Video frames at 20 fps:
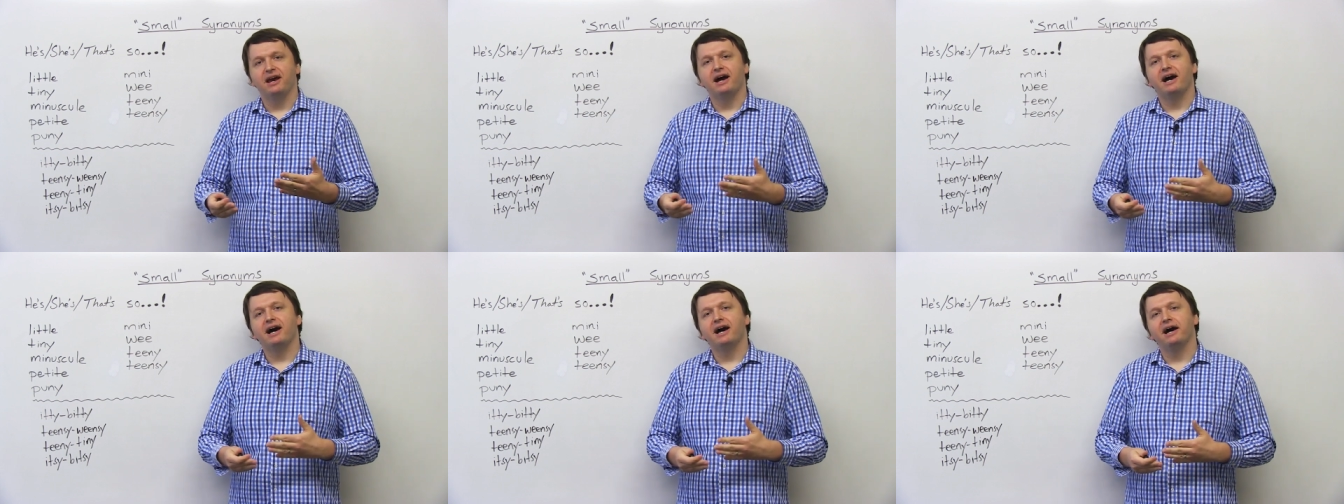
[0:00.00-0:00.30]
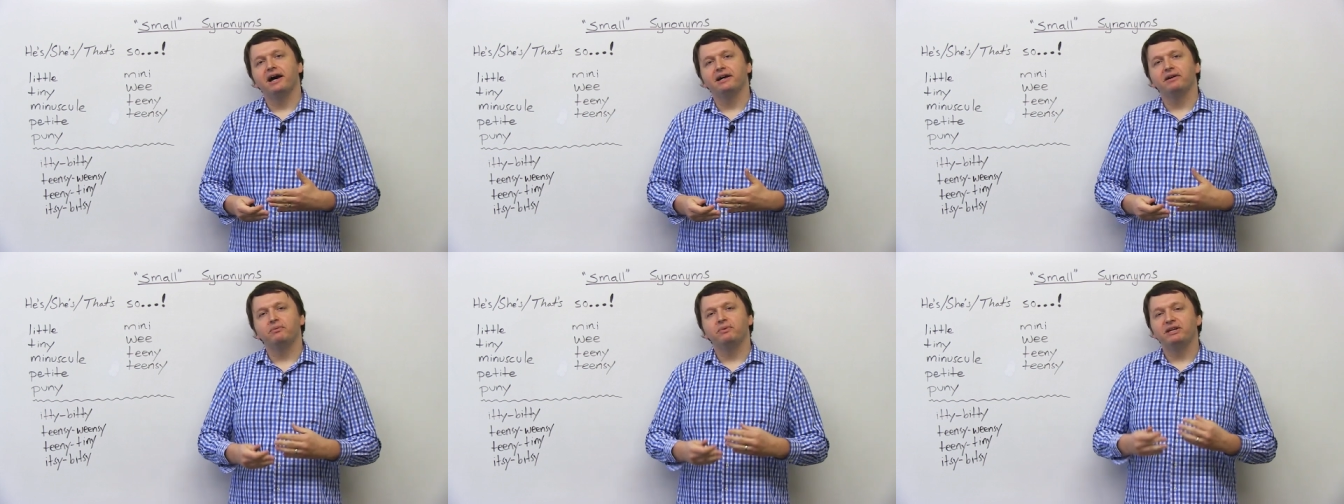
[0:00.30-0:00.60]

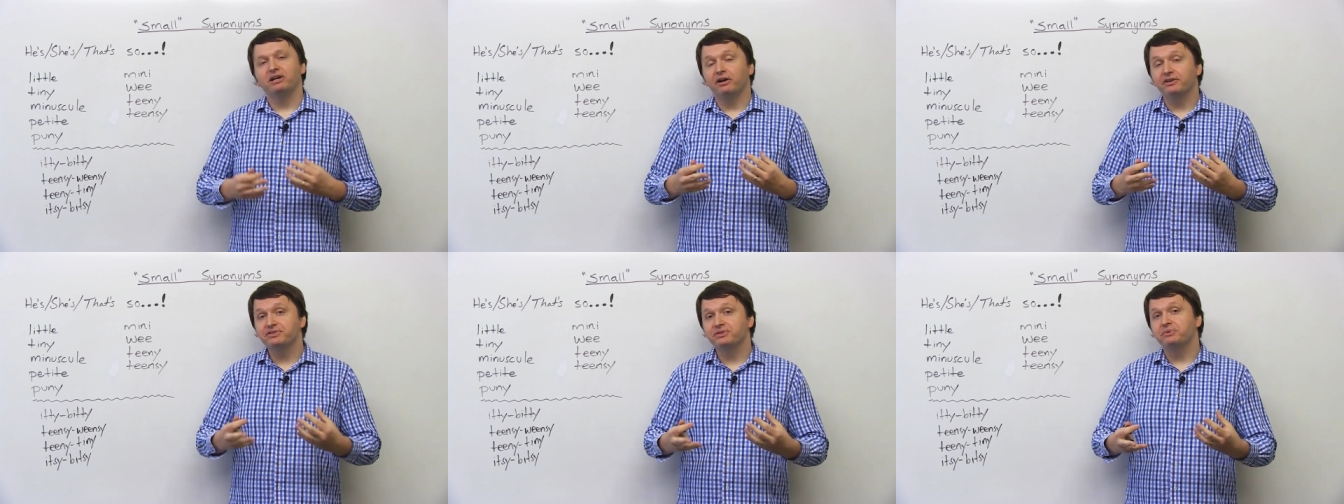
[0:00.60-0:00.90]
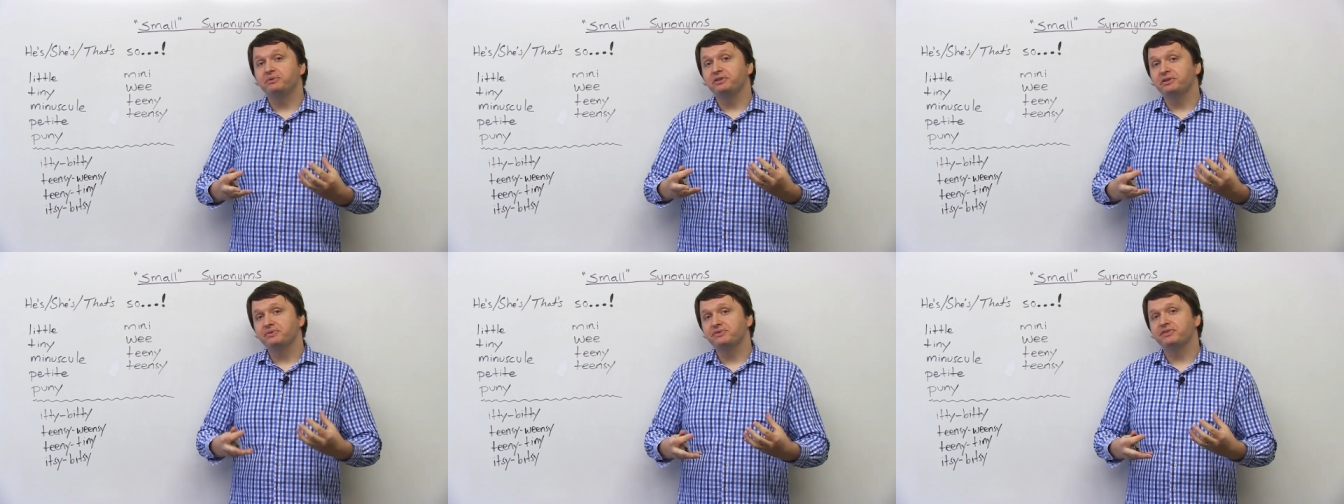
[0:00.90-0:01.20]
Uh, we
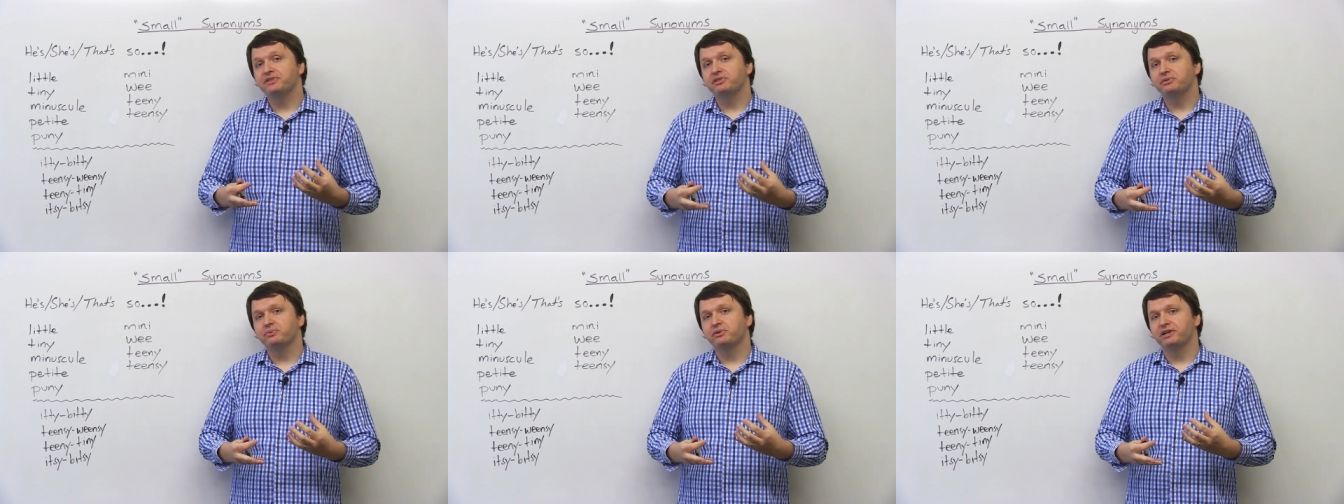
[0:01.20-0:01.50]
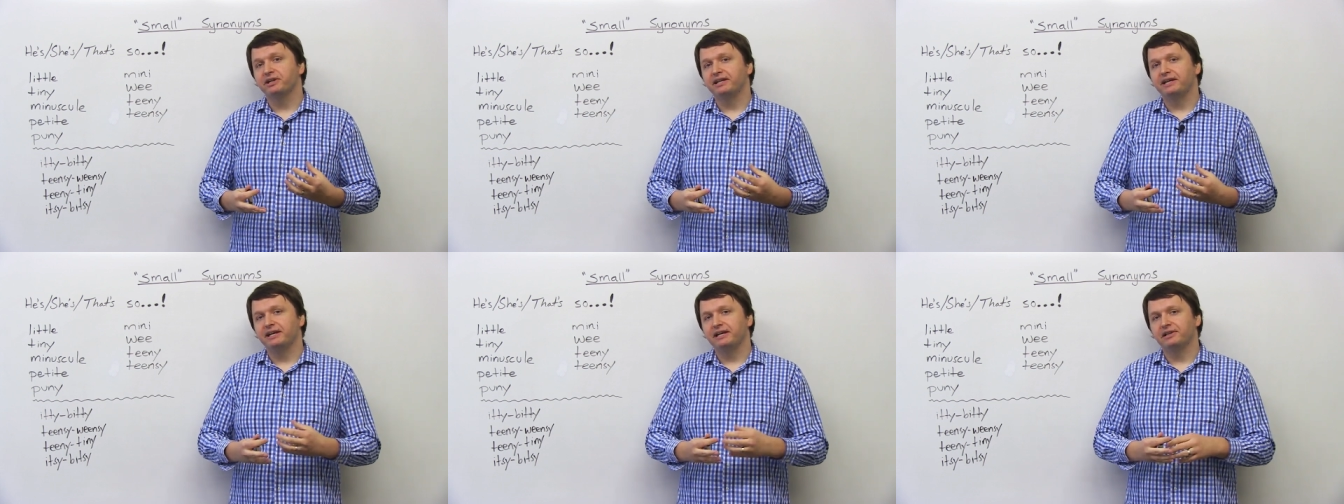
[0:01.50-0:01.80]
also use this
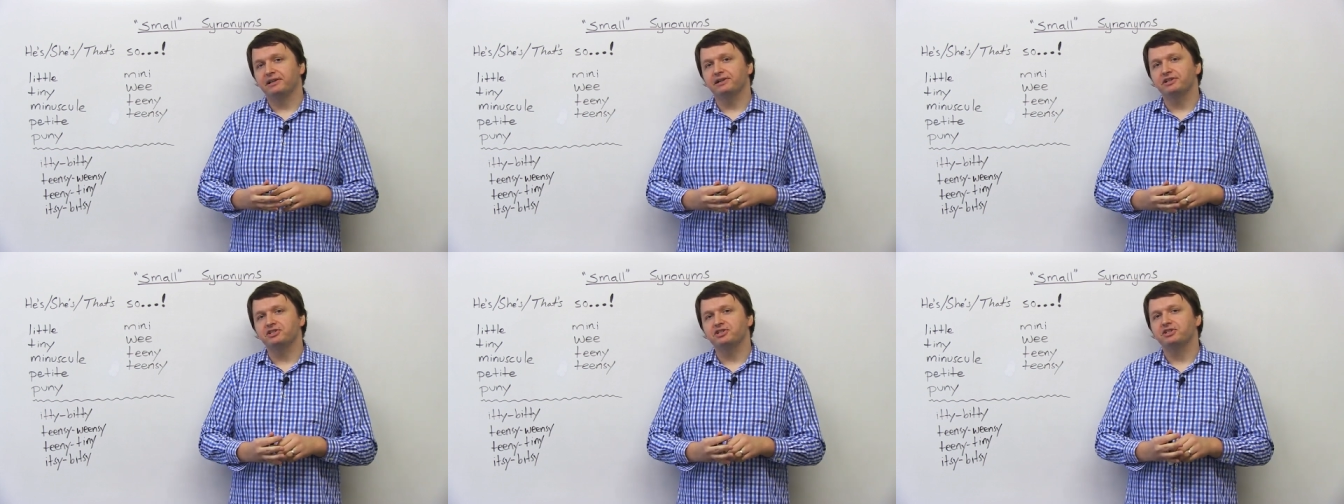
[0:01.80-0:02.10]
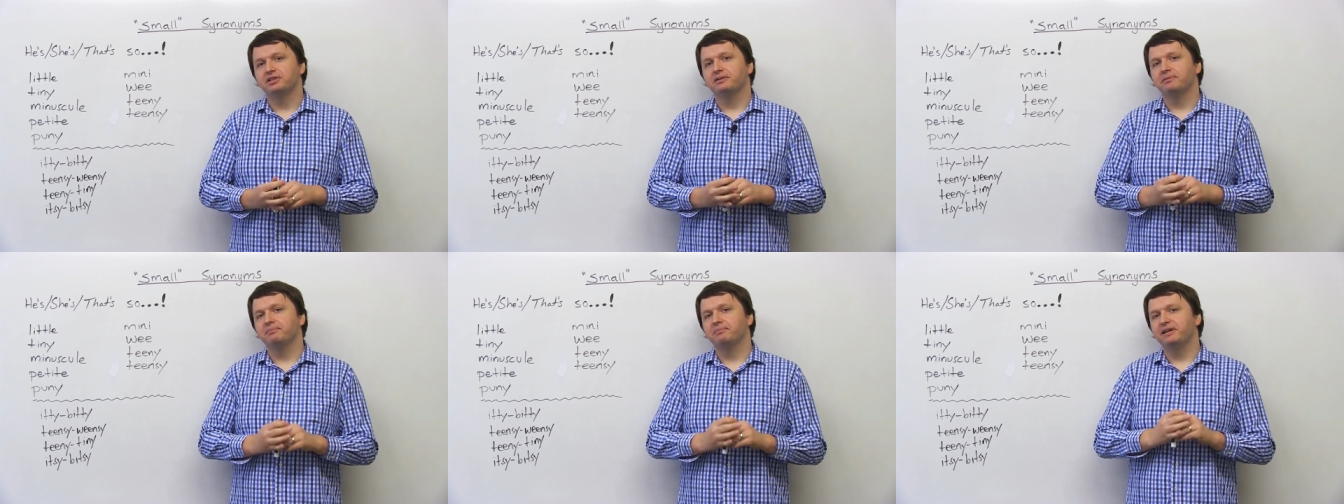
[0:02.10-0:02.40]
word in
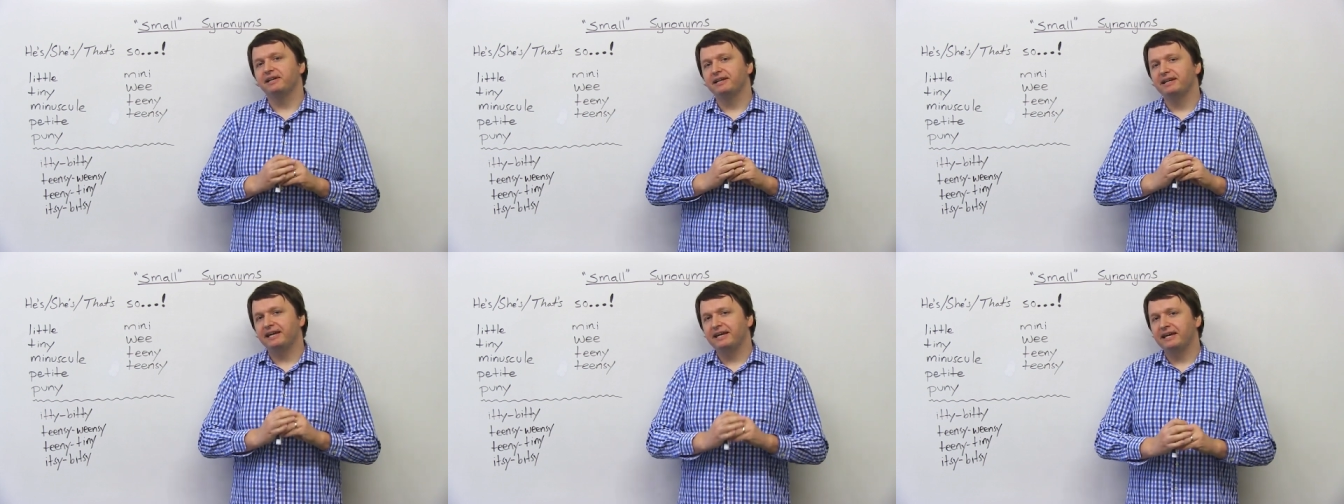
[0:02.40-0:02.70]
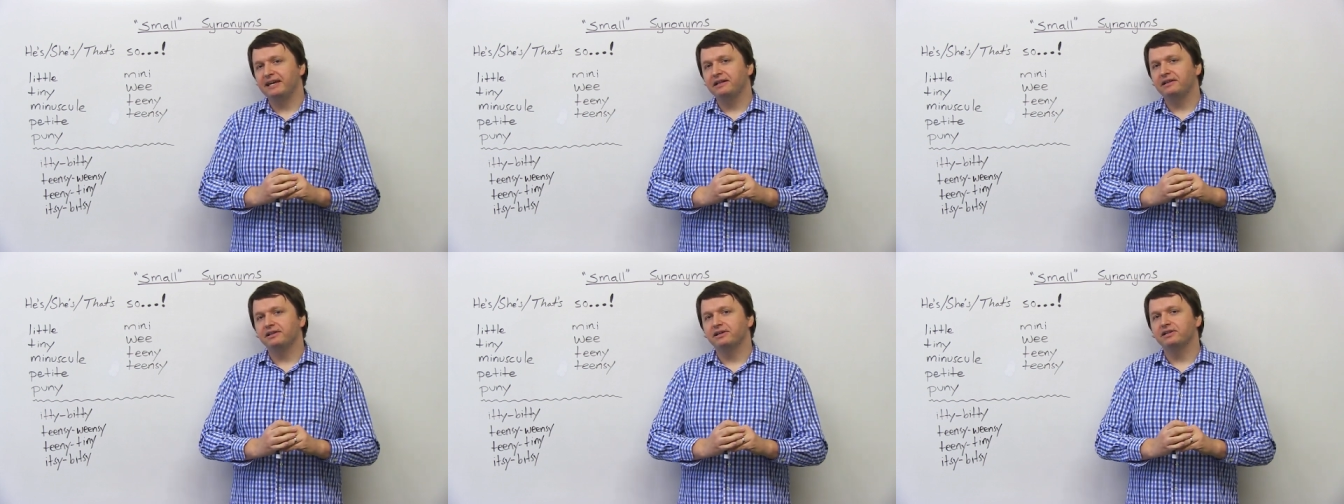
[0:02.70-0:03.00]
English. In
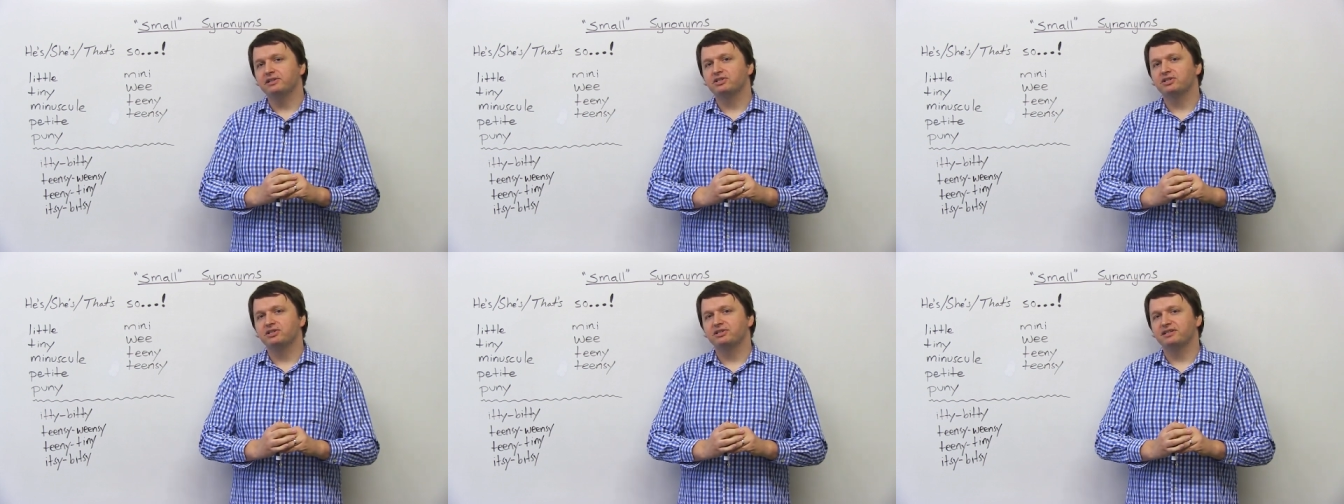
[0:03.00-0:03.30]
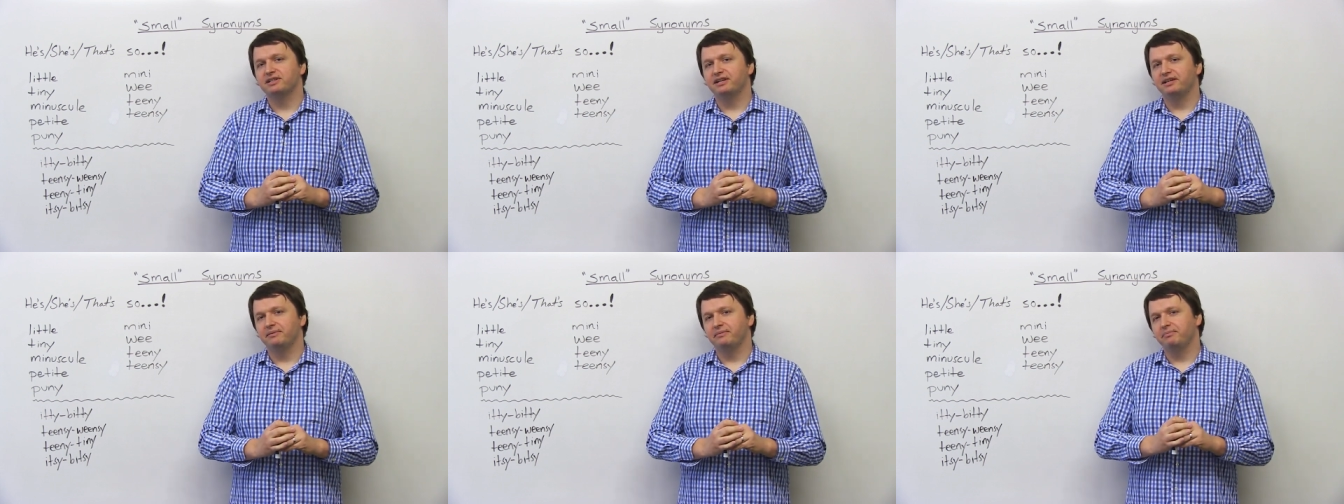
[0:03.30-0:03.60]
English,
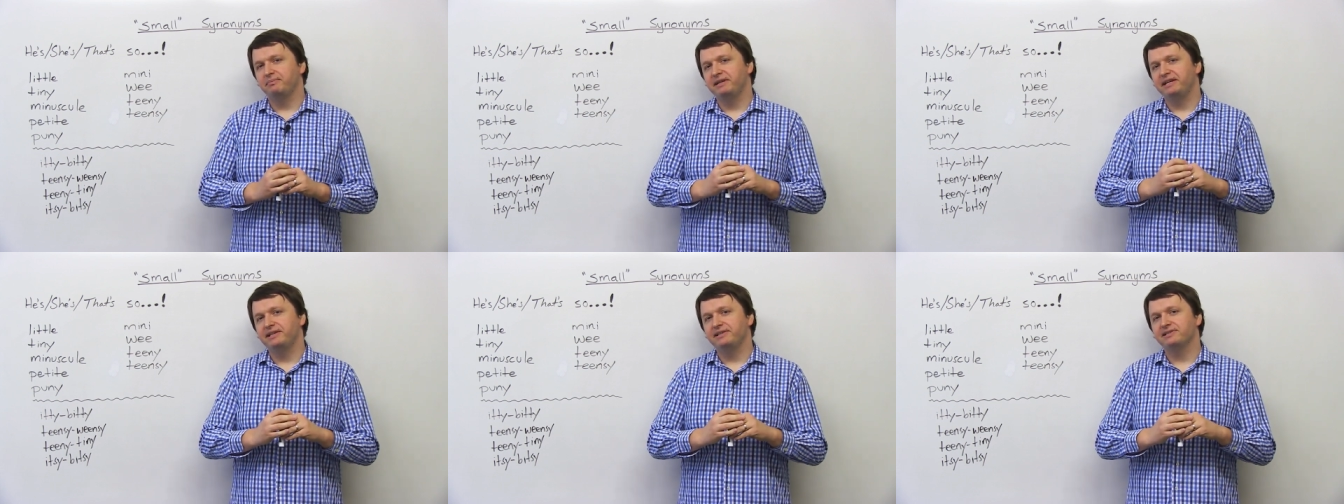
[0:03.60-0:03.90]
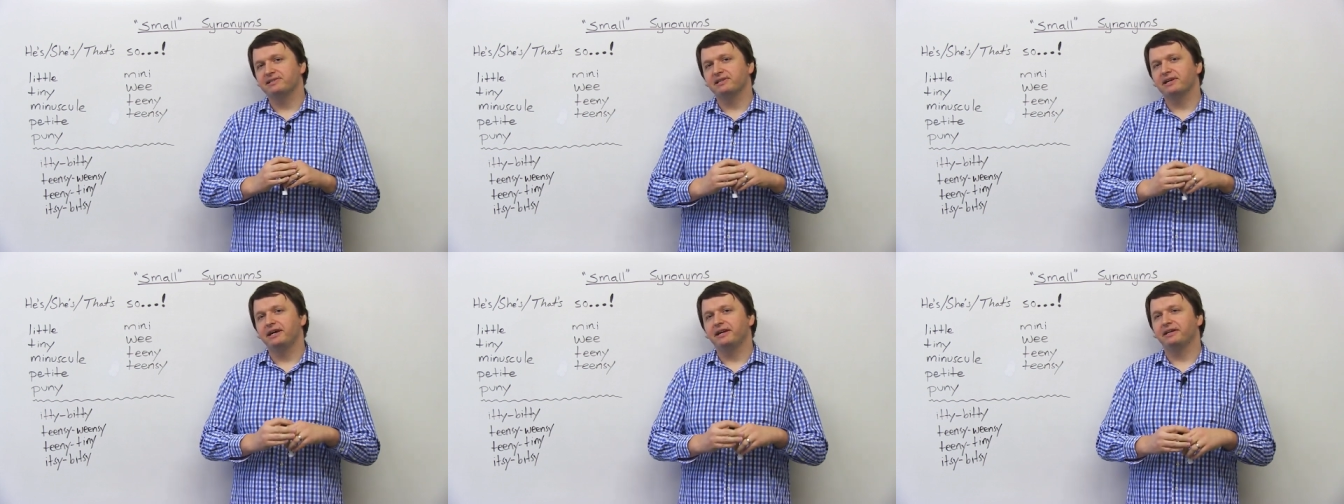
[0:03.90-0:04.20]
it
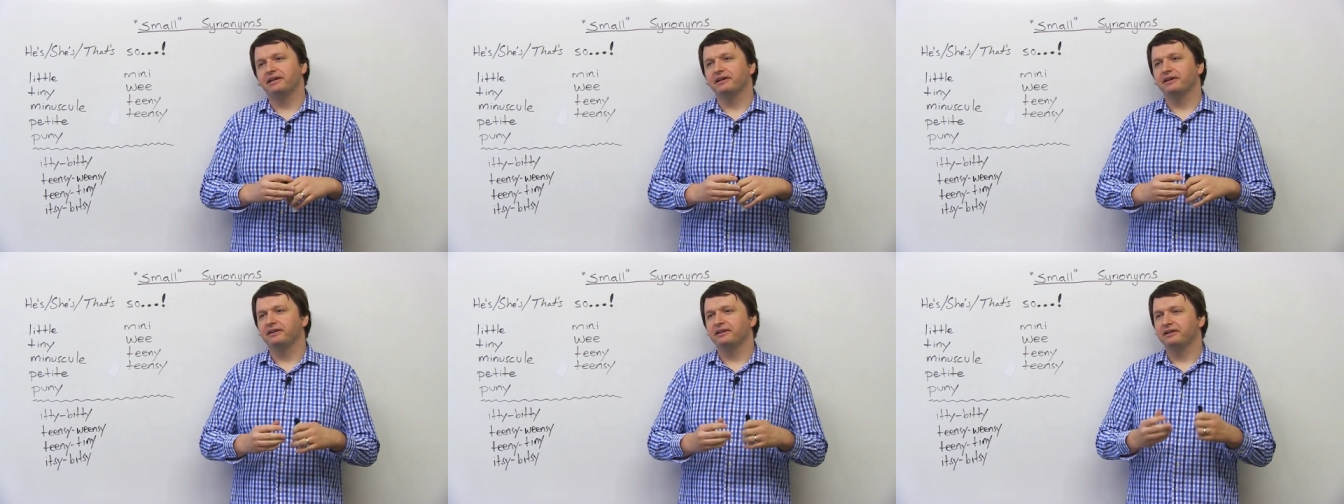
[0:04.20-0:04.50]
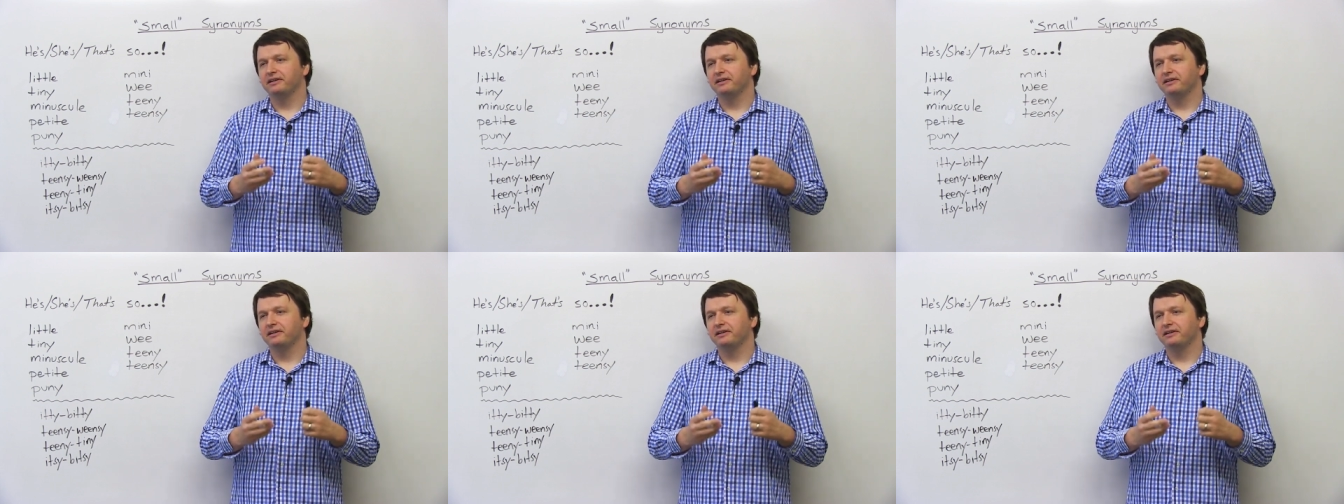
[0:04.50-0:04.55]
means like